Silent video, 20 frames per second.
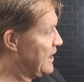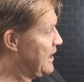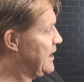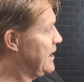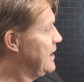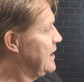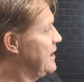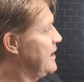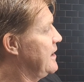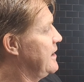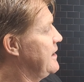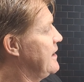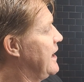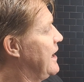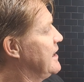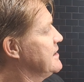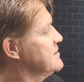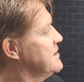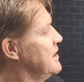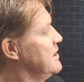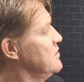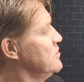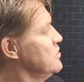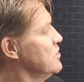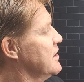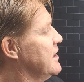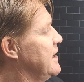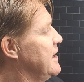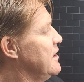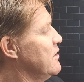And as I
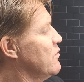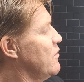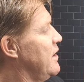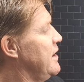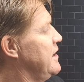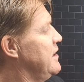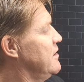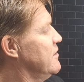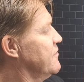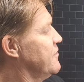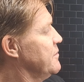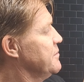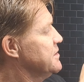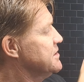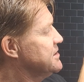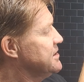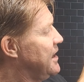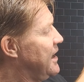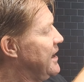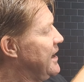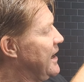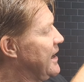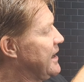look at it right here from the side,